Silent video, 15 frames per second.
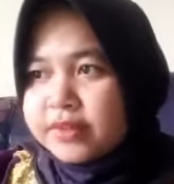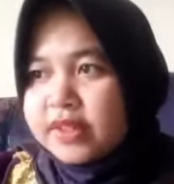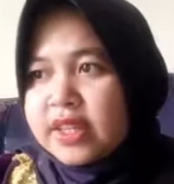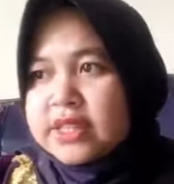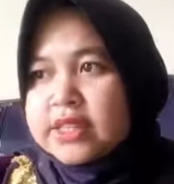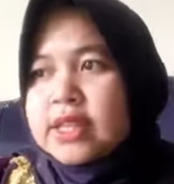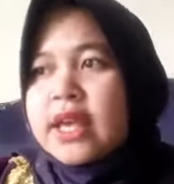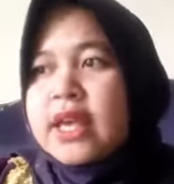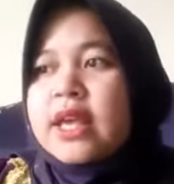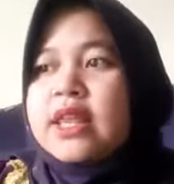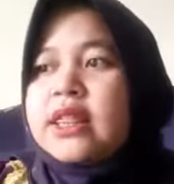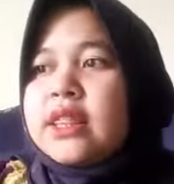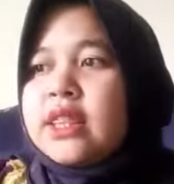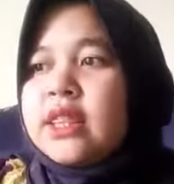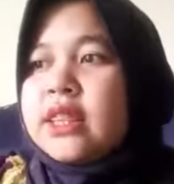This
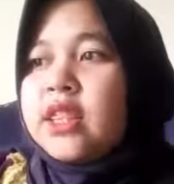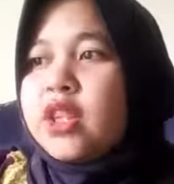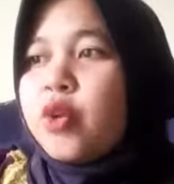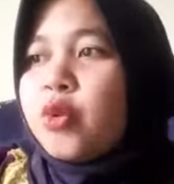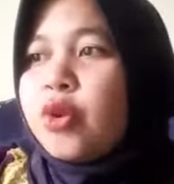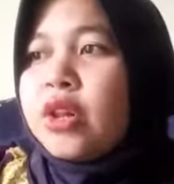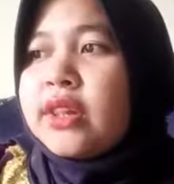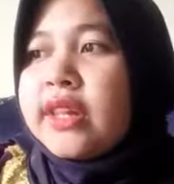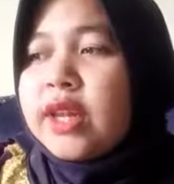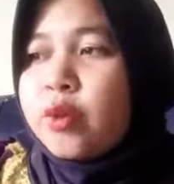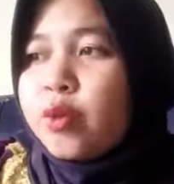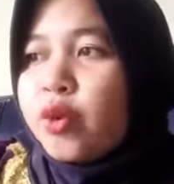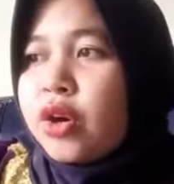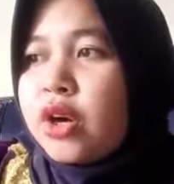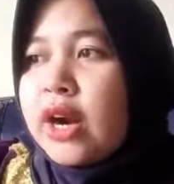neural
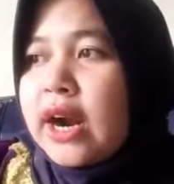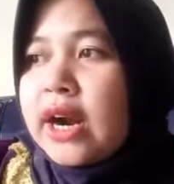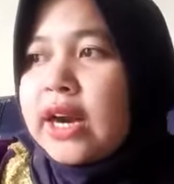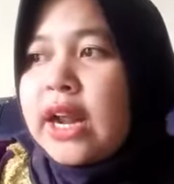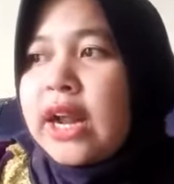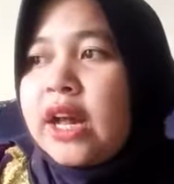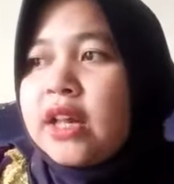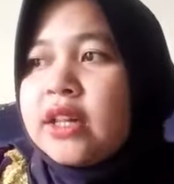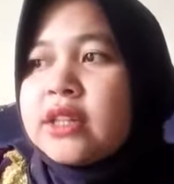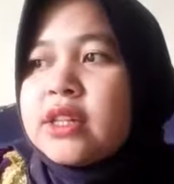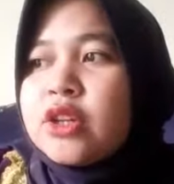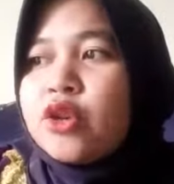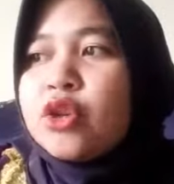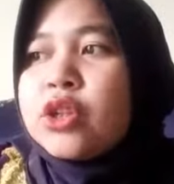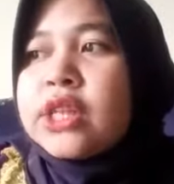network are
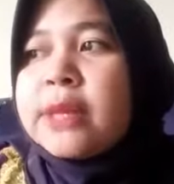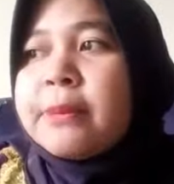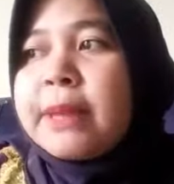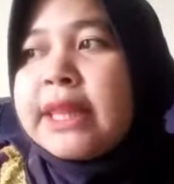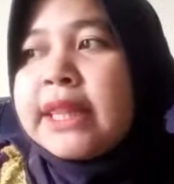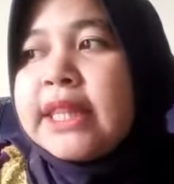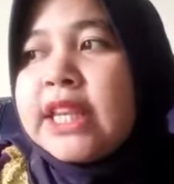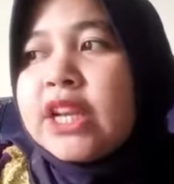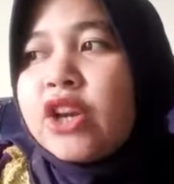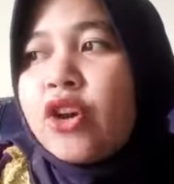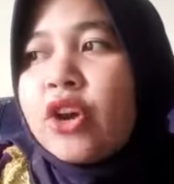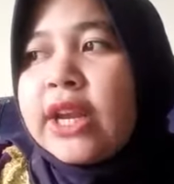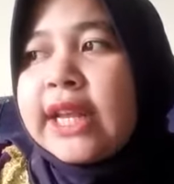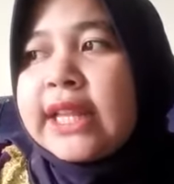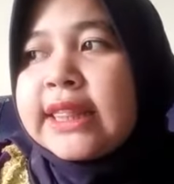all ultimately
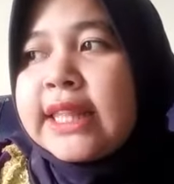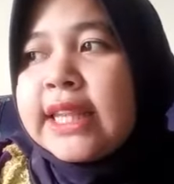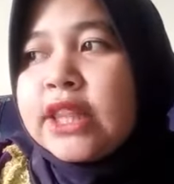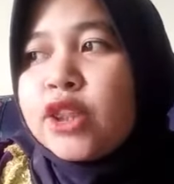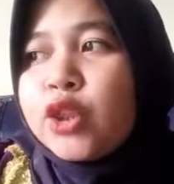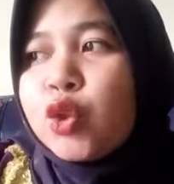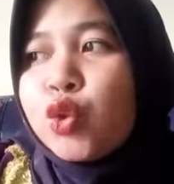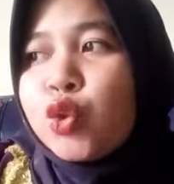connected